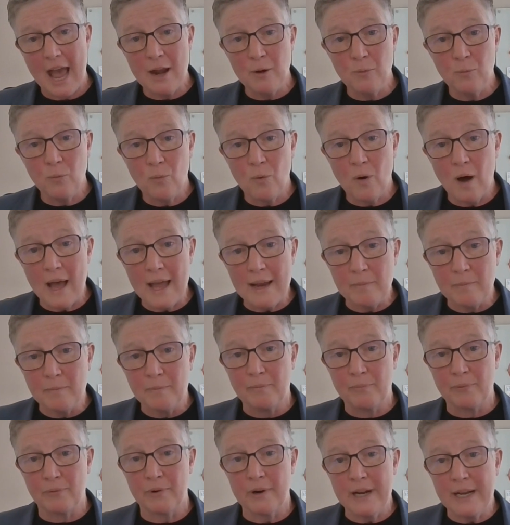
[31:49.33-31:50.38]
and what
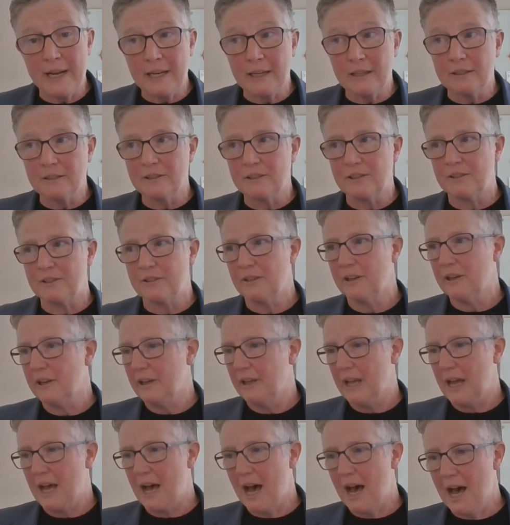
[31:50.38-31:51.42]
brings
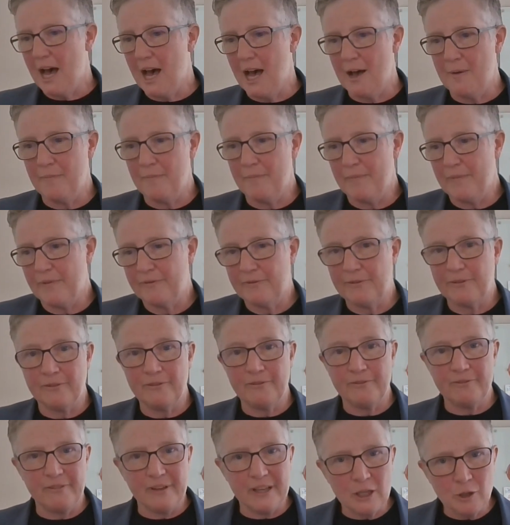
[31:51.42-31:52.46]

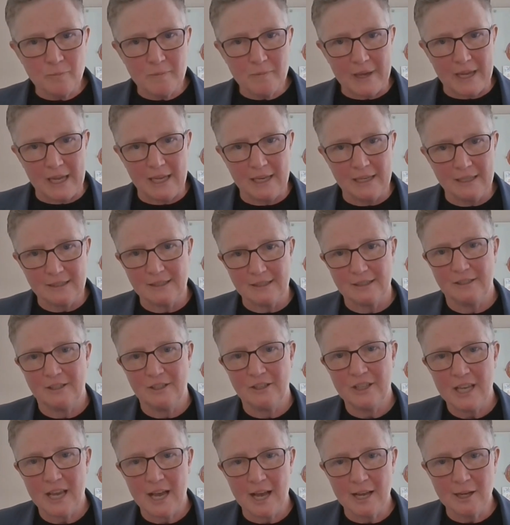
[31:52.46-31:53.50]
fulfillment
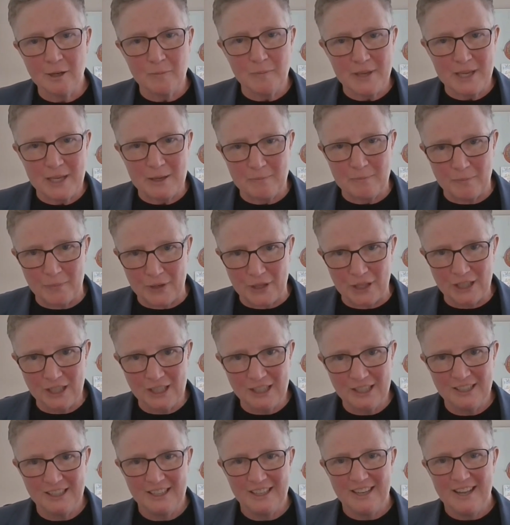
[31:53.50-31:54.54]
to young
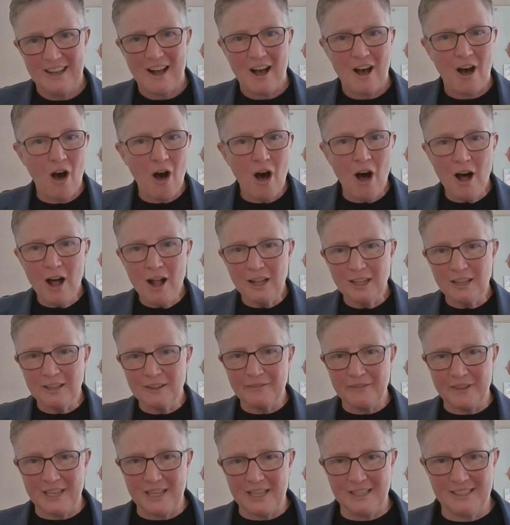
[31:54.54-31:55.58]
people, all
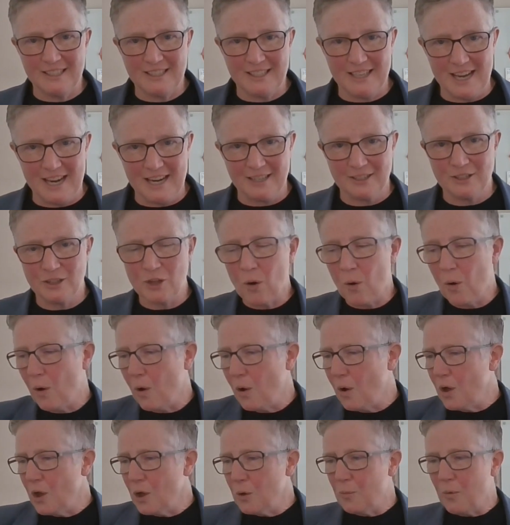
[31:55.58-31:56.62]
of these things, the
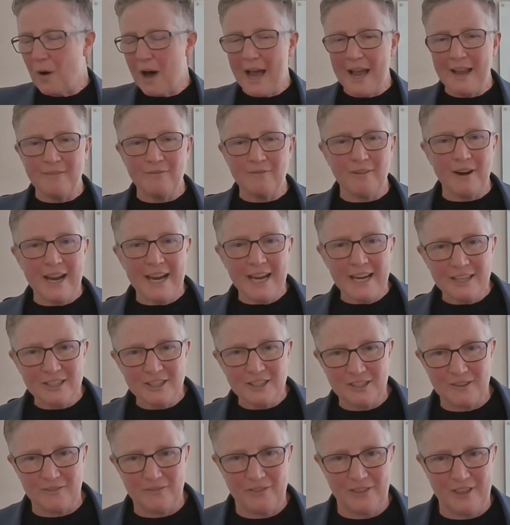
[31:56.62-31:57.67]
whole wide
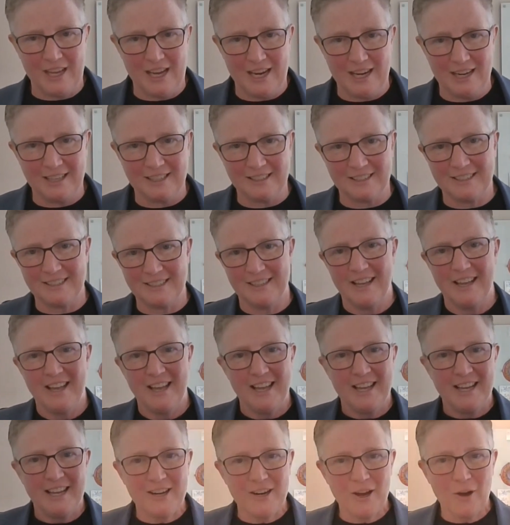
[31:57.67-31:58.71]
range of things,
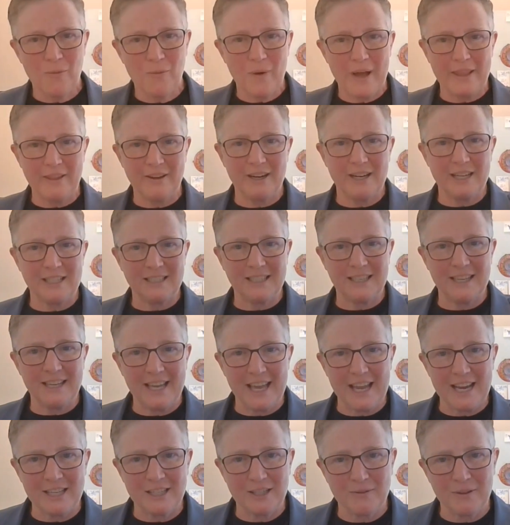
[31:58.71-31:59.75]
whether it's
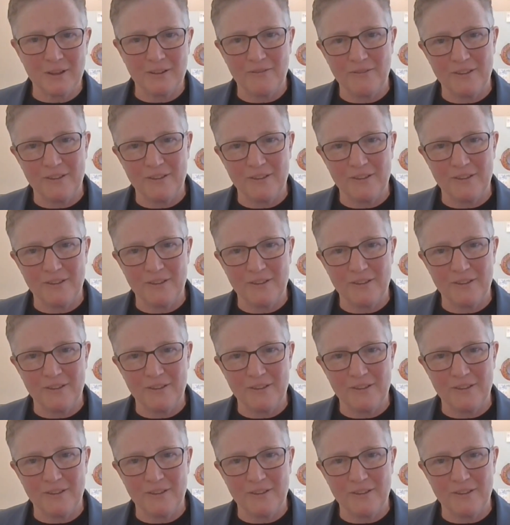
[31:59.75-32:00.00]
engaging with